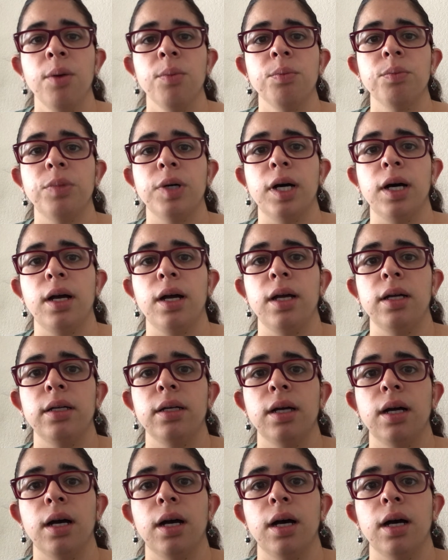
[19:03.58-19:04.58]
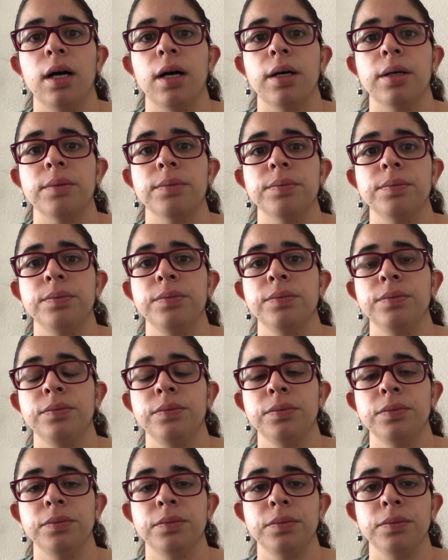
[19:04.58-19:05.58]
but
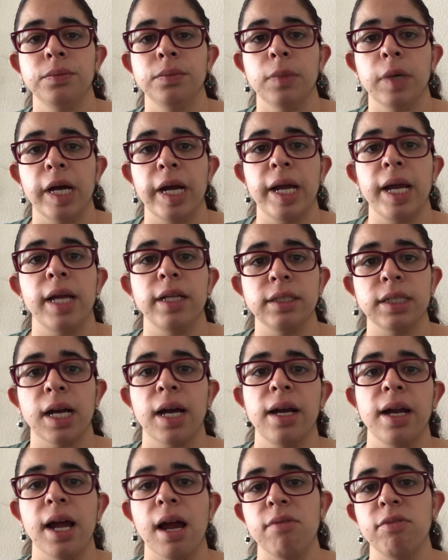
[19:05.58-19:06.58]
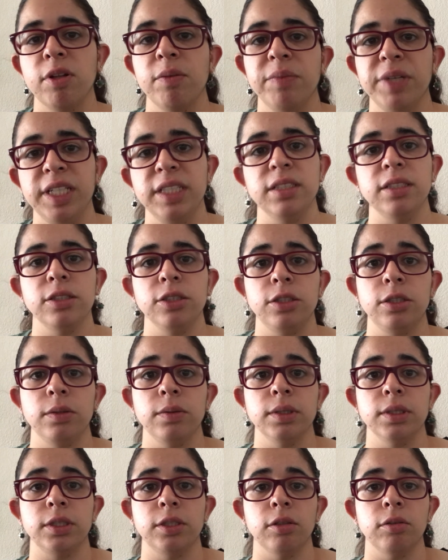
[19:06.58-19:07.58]
I kind of have them ease into
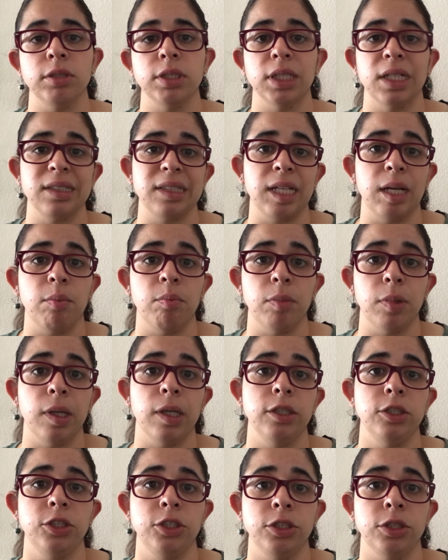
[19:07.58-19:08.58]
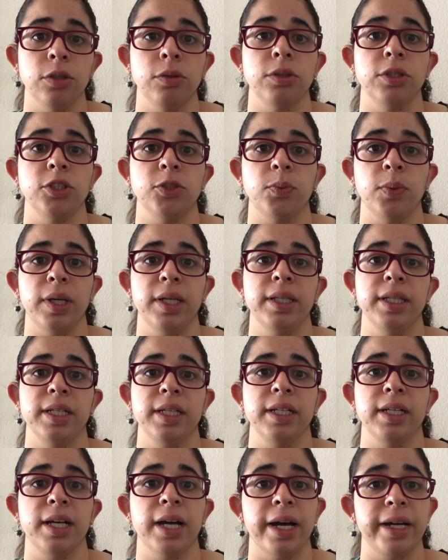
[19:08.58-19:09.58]
it so it's not that much, so this way they
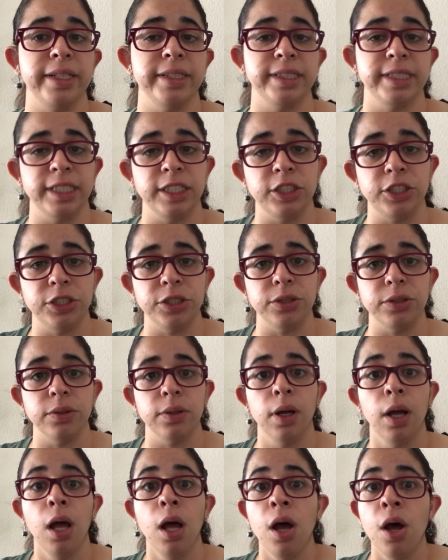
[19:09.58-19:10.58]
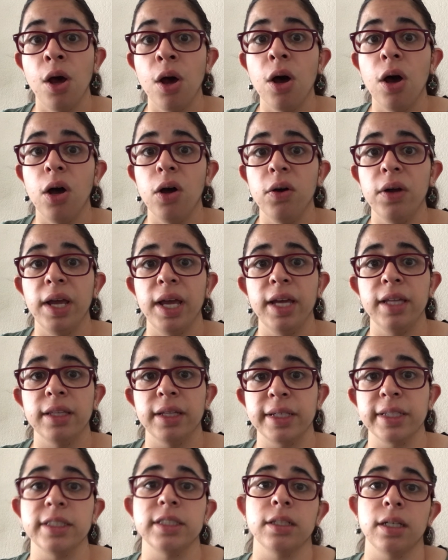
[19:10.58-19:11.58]
can kind of see too, oh hey,
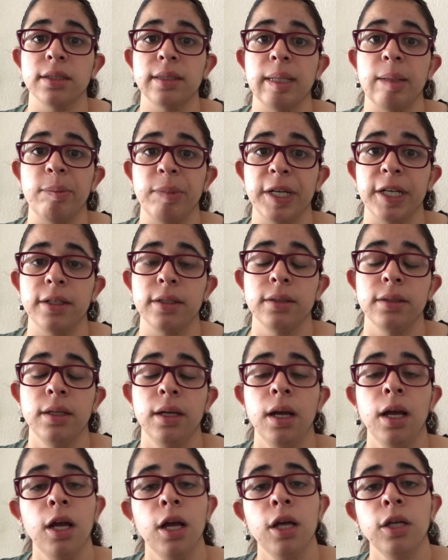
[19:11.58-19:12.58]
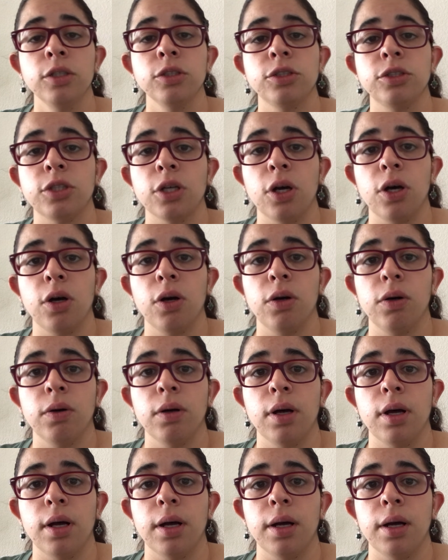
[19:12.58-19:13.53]
like it's not that bad. So